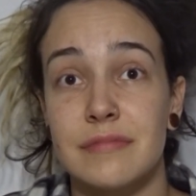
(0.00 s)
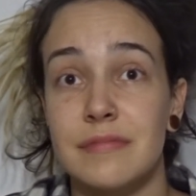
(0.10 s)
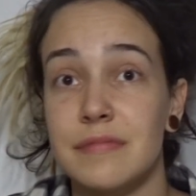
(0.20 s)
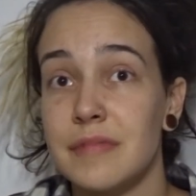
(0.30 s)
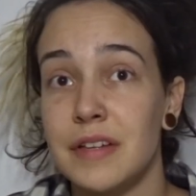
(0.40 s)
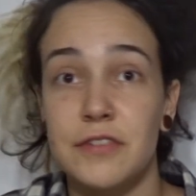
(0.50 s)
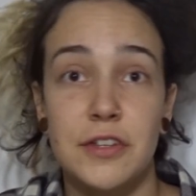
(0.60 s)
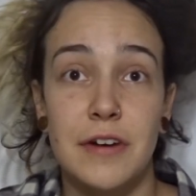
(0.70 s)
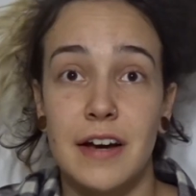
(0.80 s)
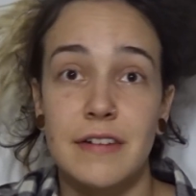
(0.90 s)
if you have
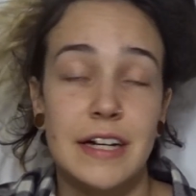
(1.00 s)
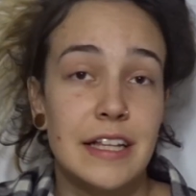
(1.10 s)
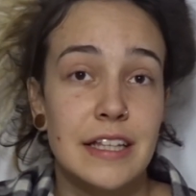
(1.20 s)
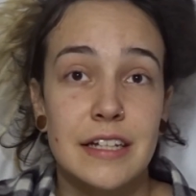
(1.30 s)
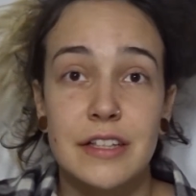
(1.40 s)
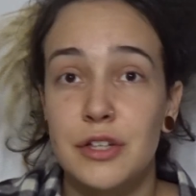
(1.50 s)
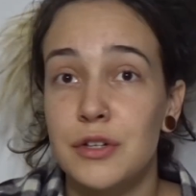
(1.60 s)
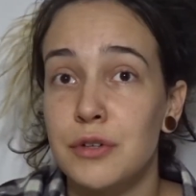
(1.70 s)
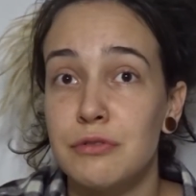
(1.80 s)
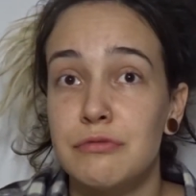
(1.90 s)
anything that
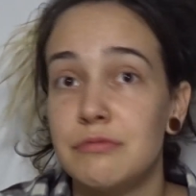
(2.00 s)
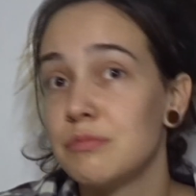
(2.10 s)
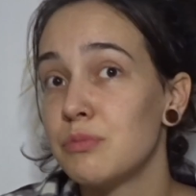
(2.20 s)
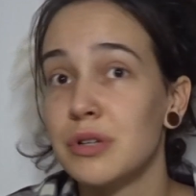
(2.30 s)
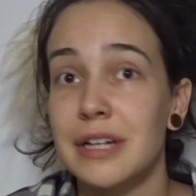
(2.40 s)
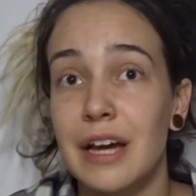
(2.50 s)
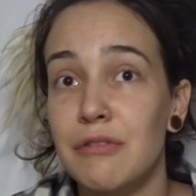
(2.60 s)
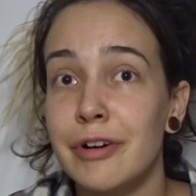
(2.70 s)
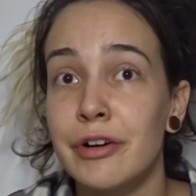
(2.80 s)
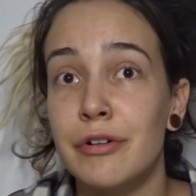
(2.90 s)
you want to get rid
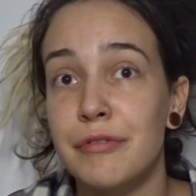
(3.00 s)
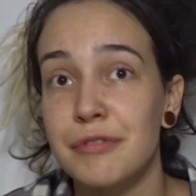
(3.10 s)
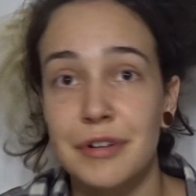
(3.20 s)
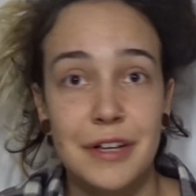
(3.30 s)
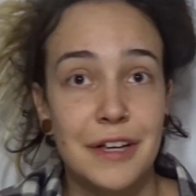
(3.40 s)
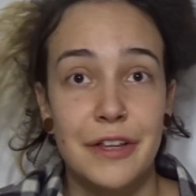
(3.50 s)
of, you'll